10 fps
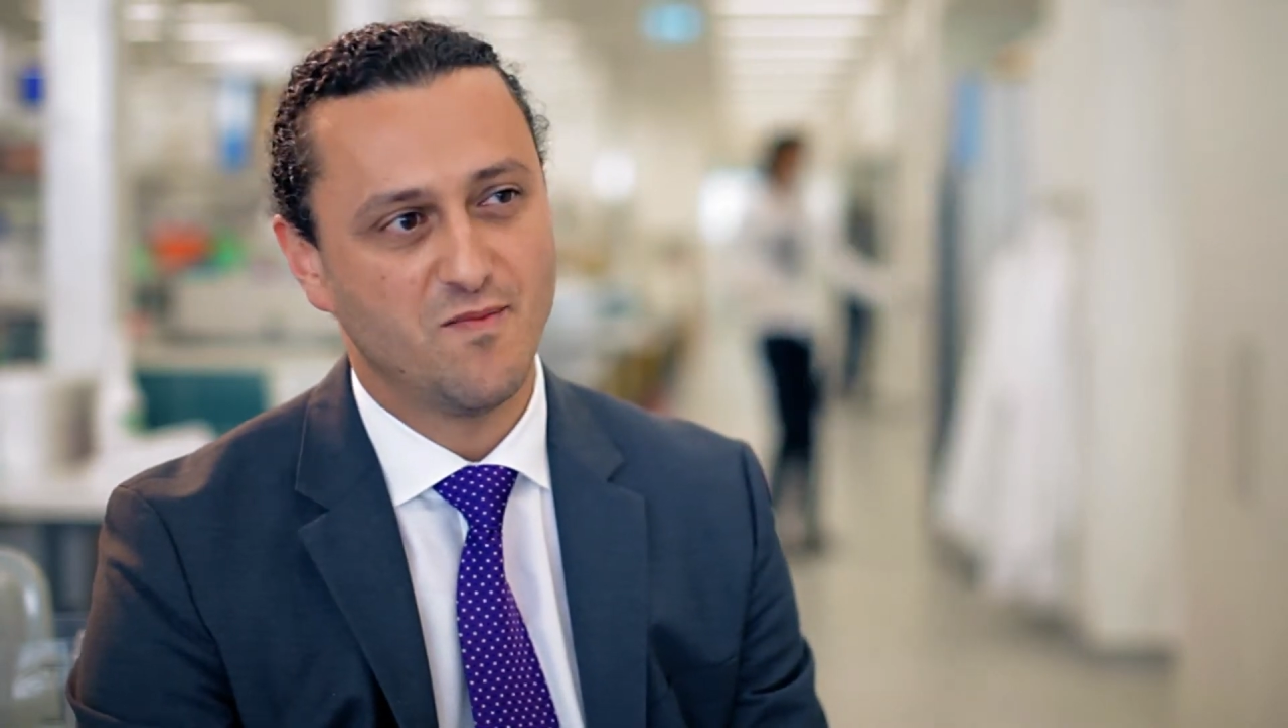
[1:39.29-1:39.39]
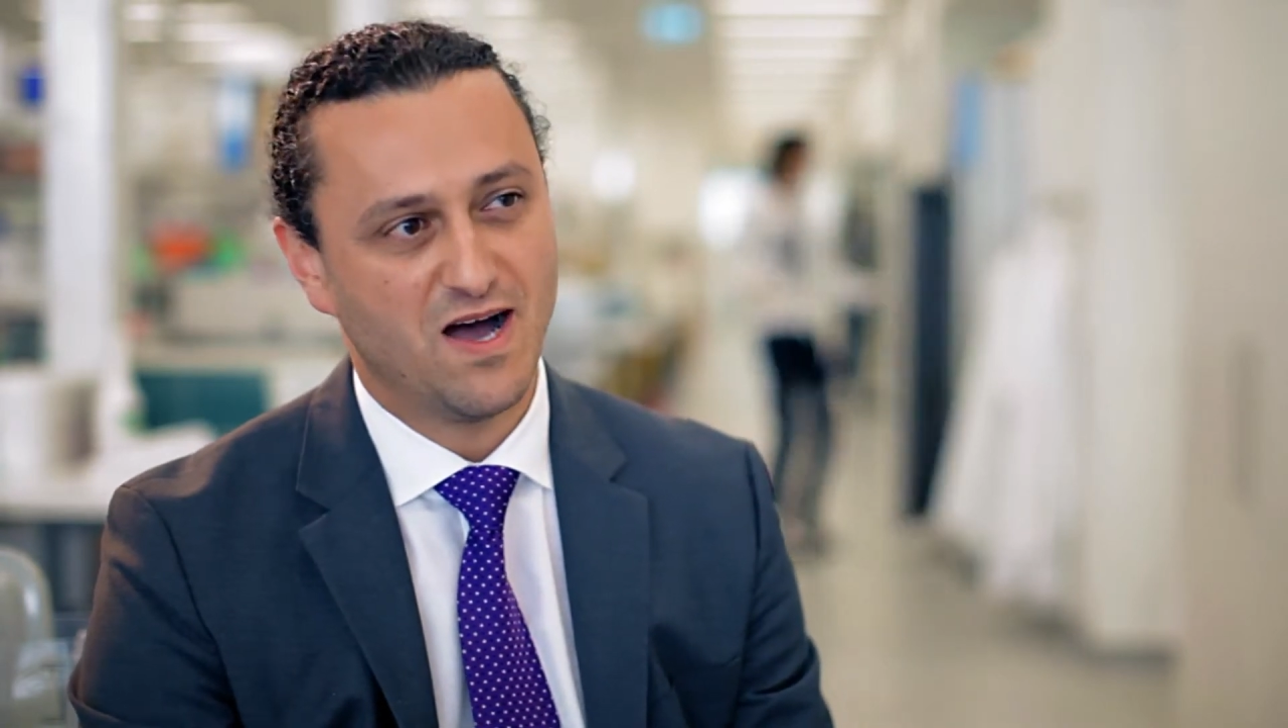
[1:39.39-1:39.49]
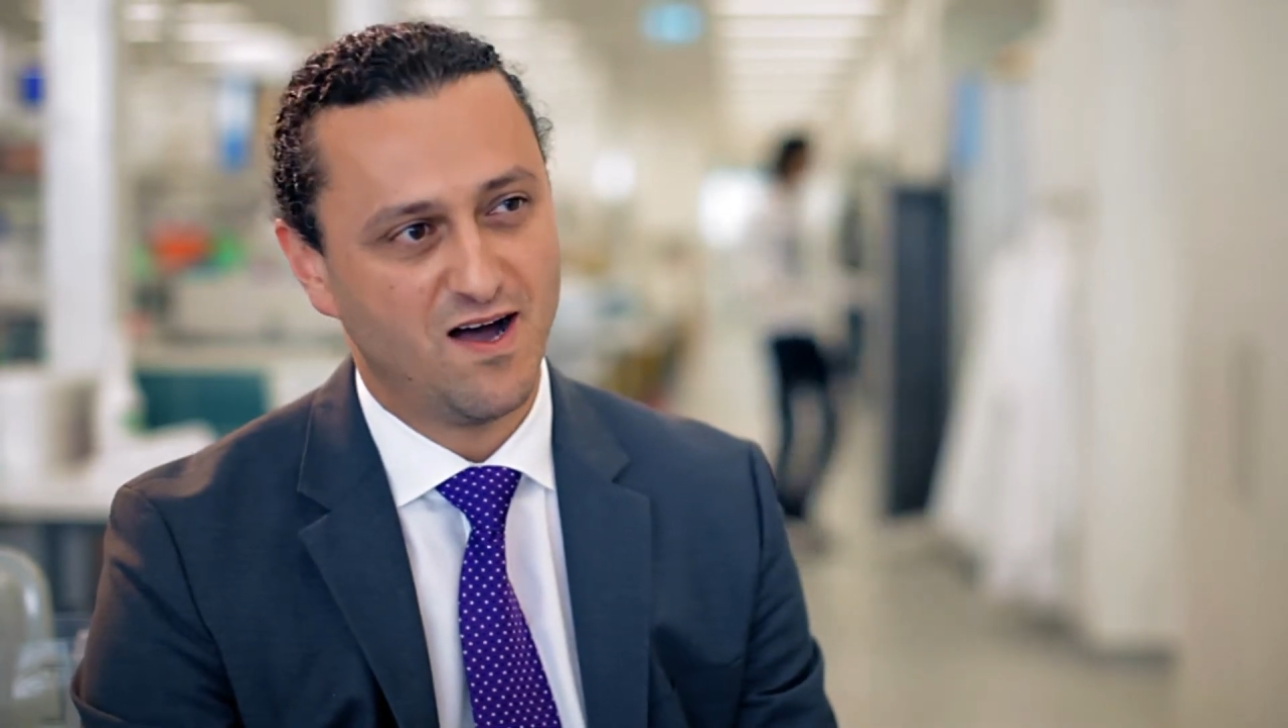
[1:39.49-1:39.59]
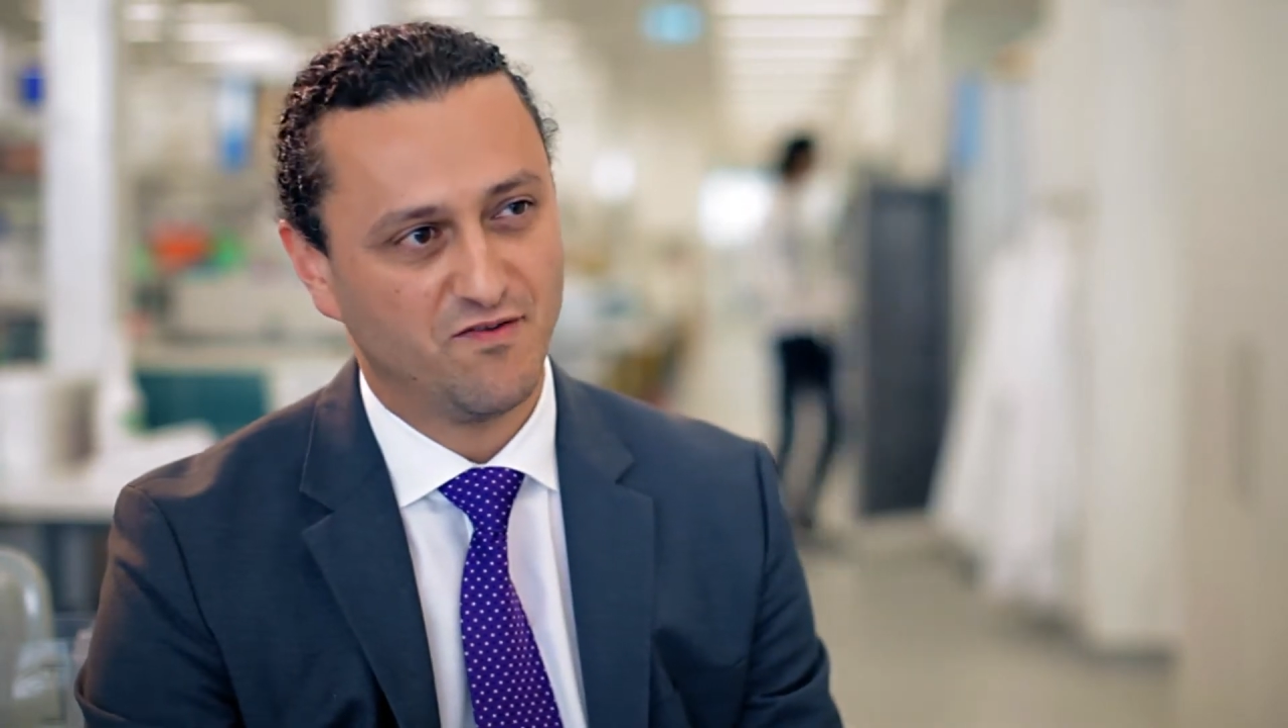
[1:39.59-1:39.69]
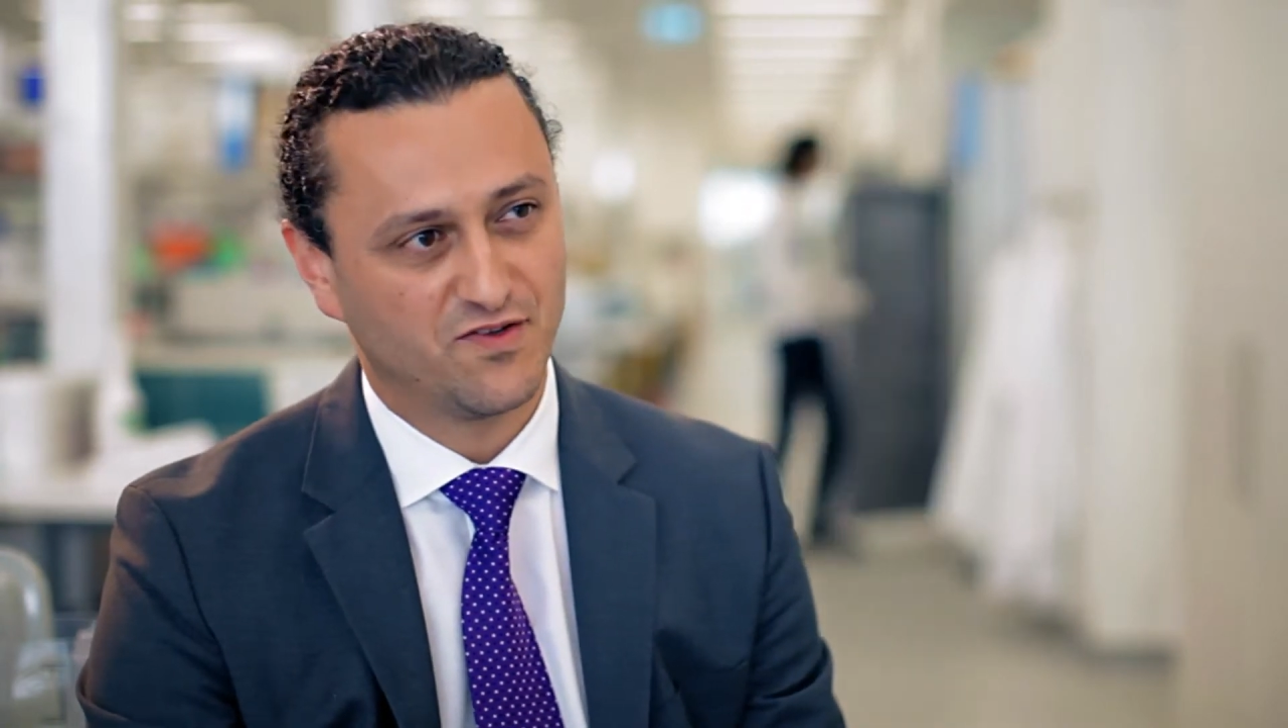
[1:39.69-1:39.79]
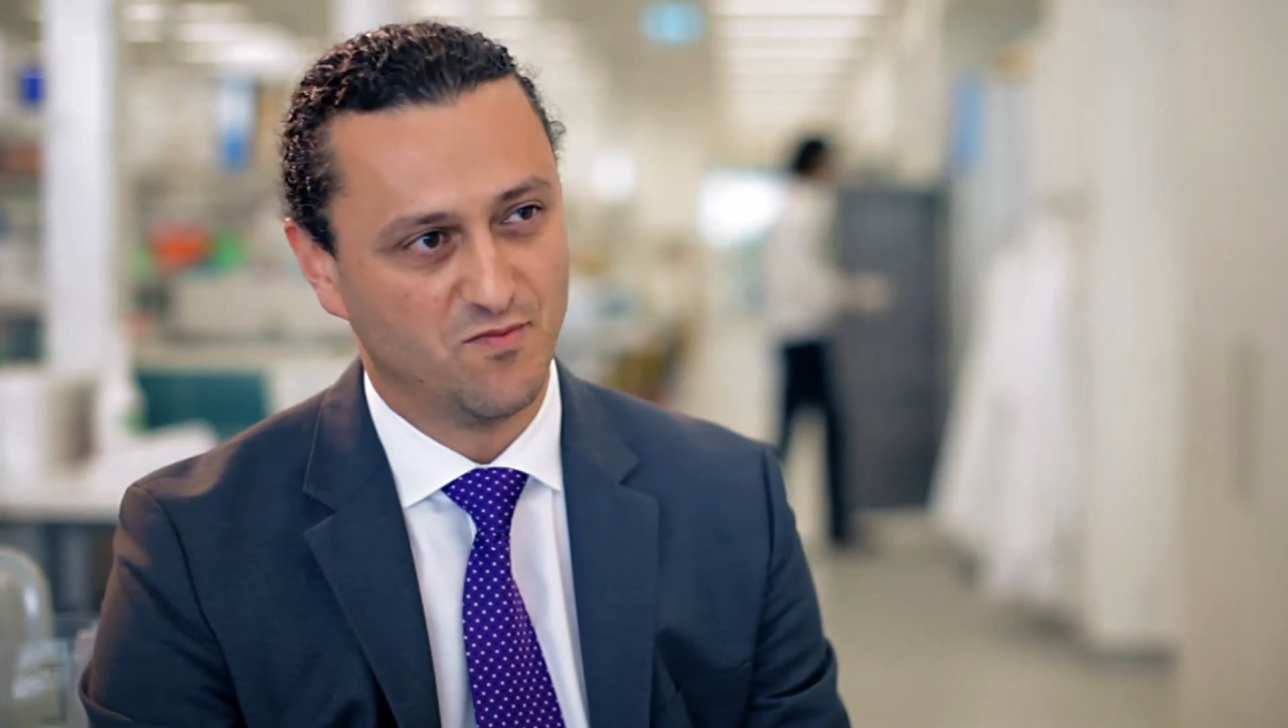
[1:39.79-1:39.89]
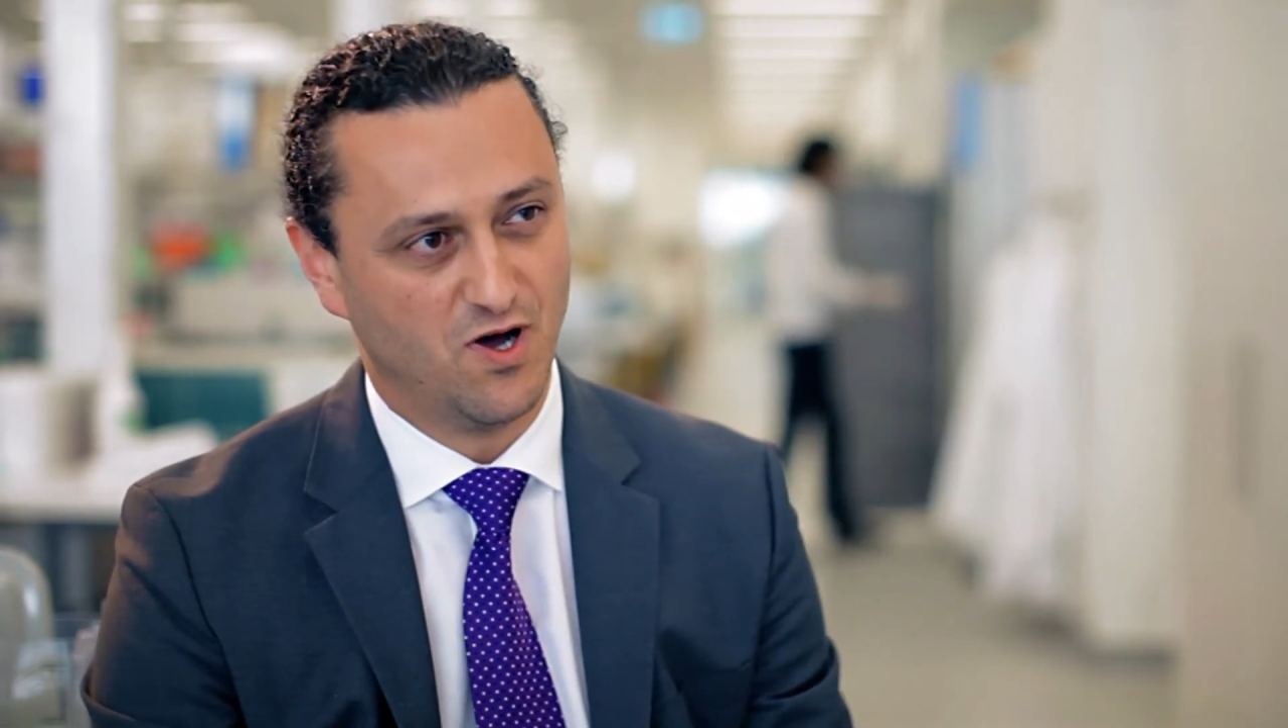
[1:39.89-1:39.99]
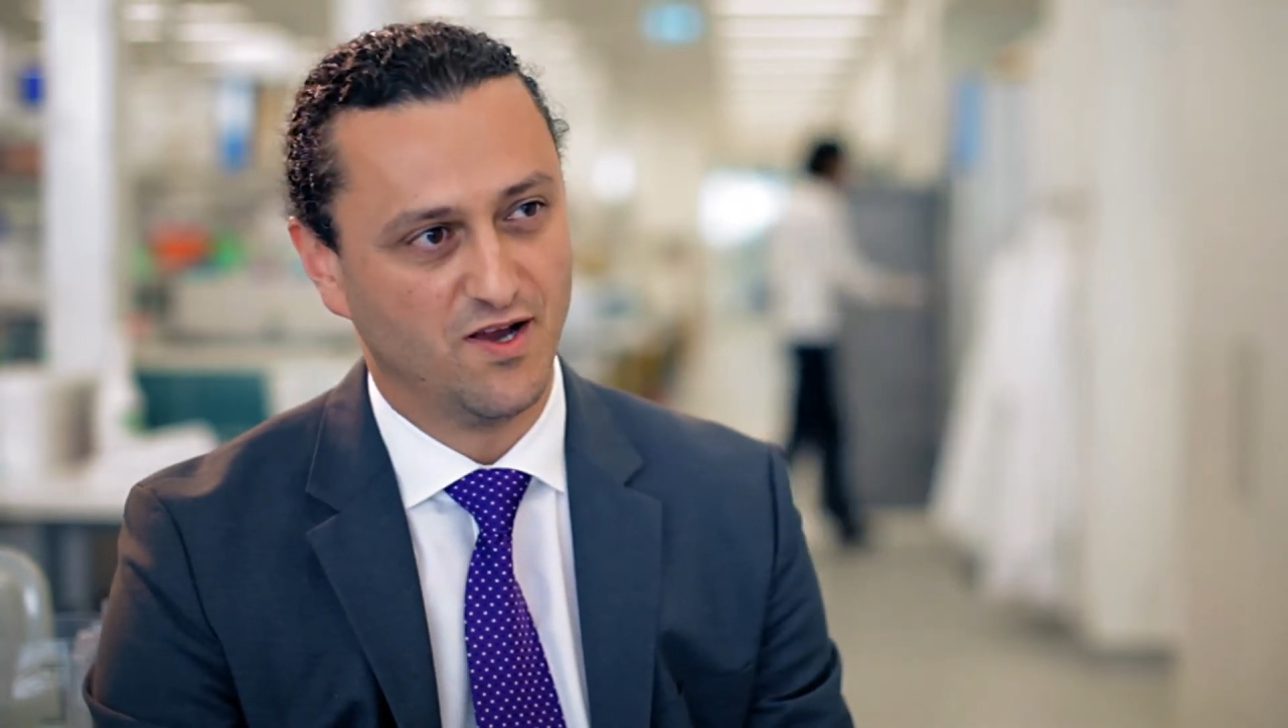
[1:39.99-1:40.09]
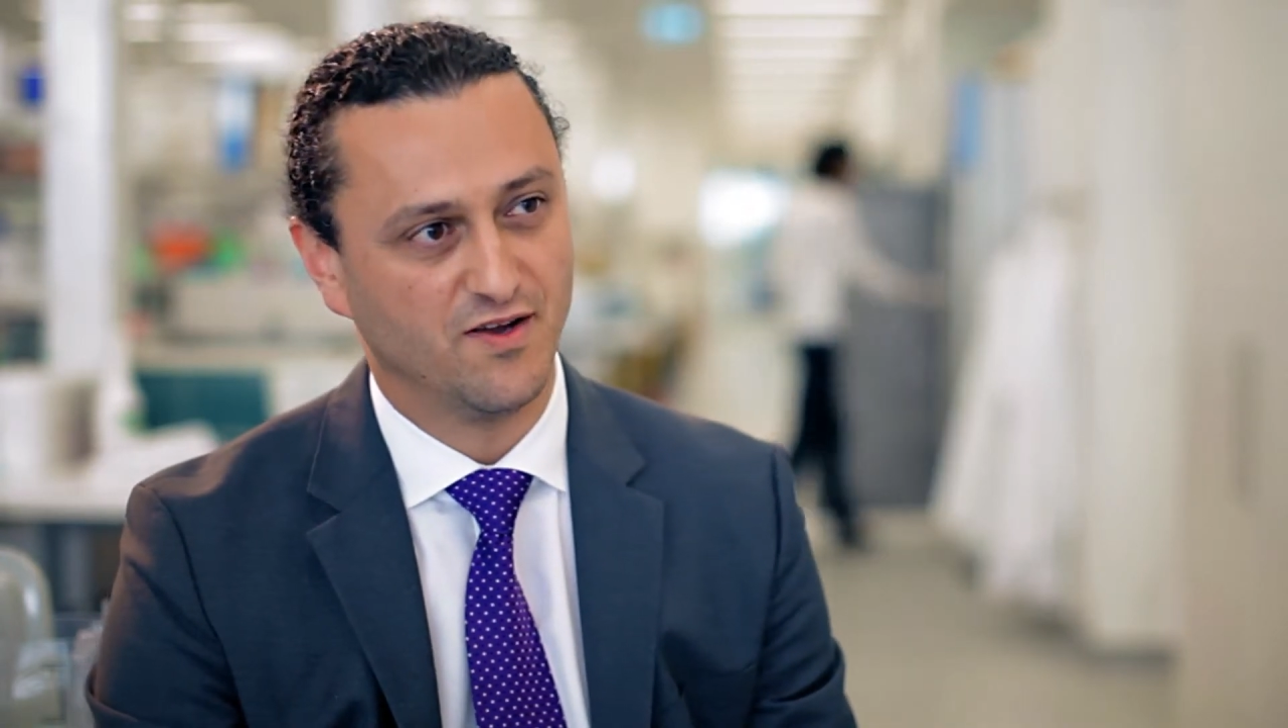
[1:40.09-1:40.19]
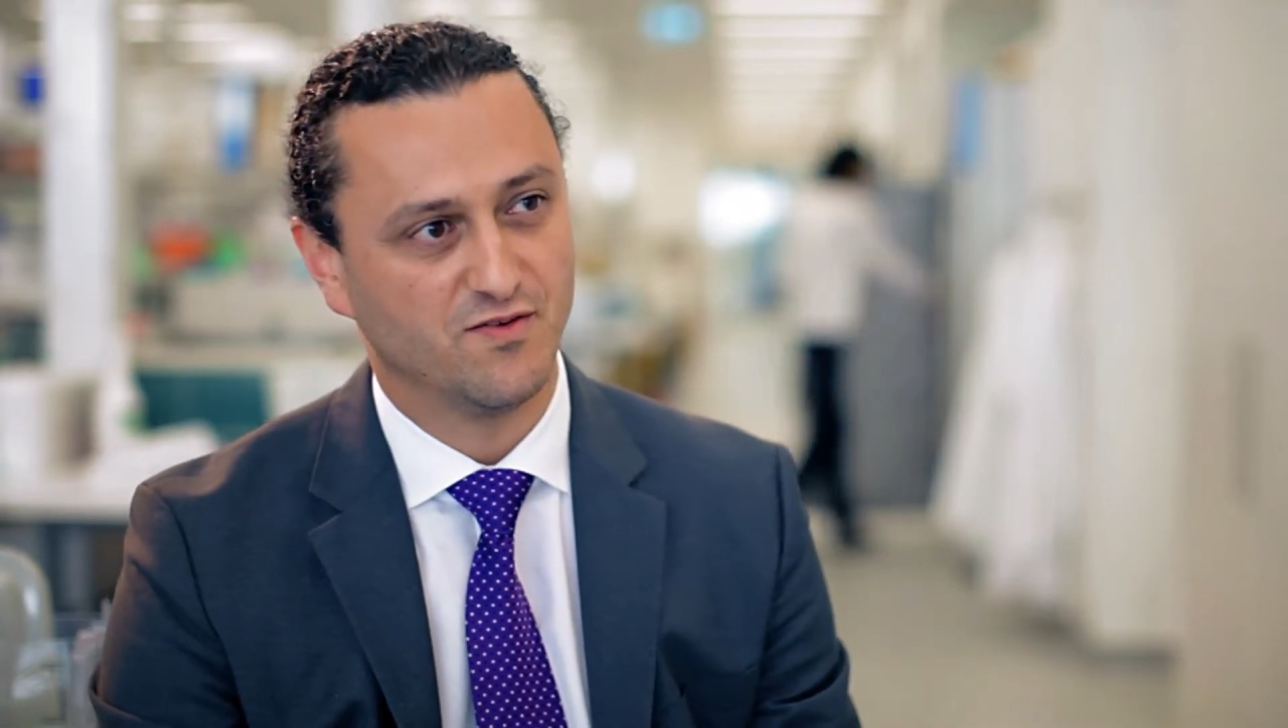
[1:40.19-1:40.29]
after
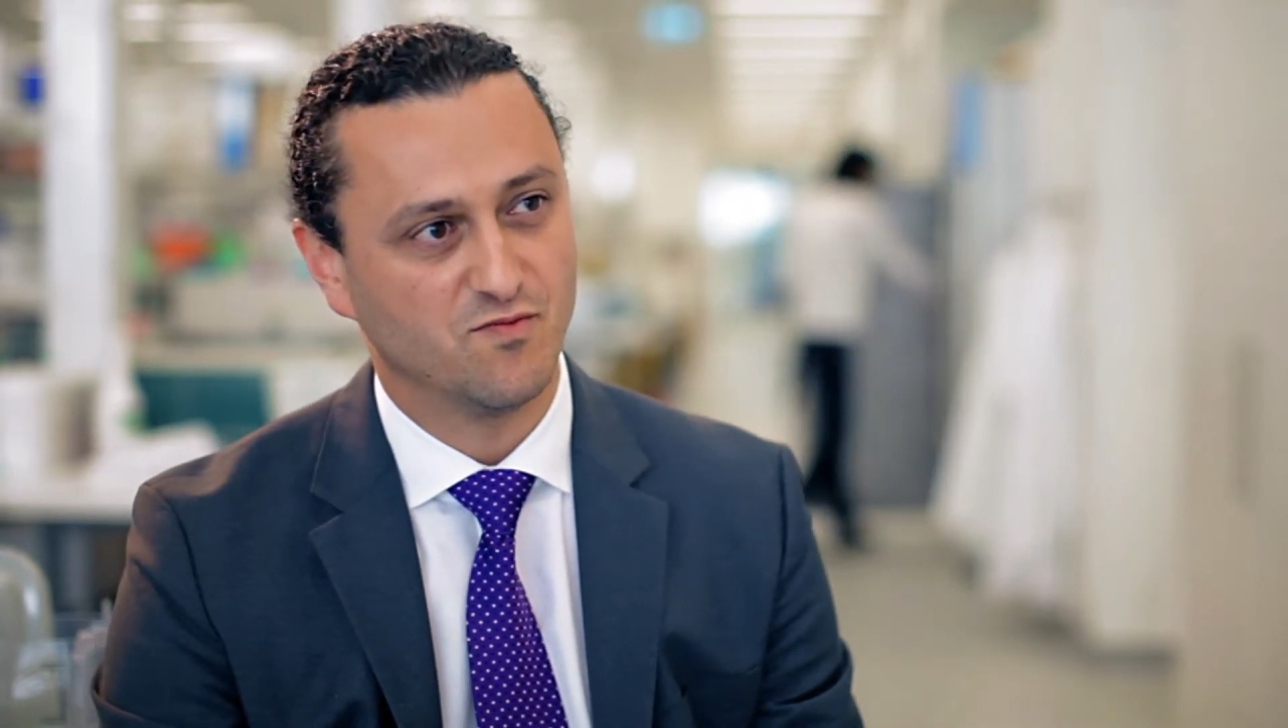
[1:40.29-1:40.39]
my